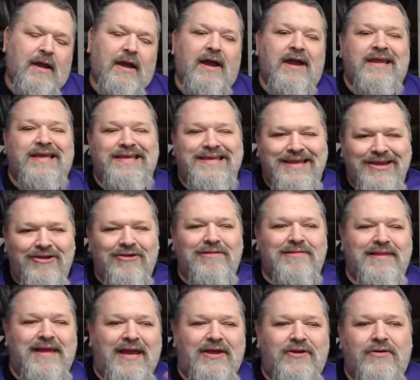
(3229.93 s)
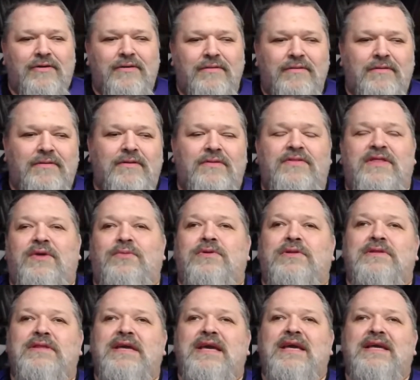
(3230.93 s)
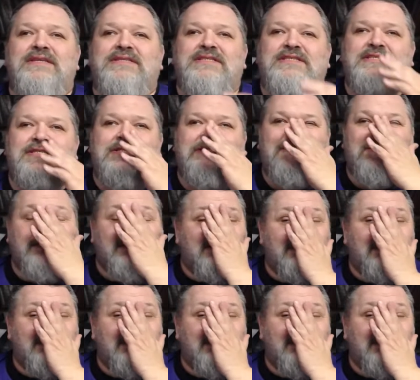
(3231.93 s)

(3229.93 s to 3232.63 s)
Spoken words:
A year later, they release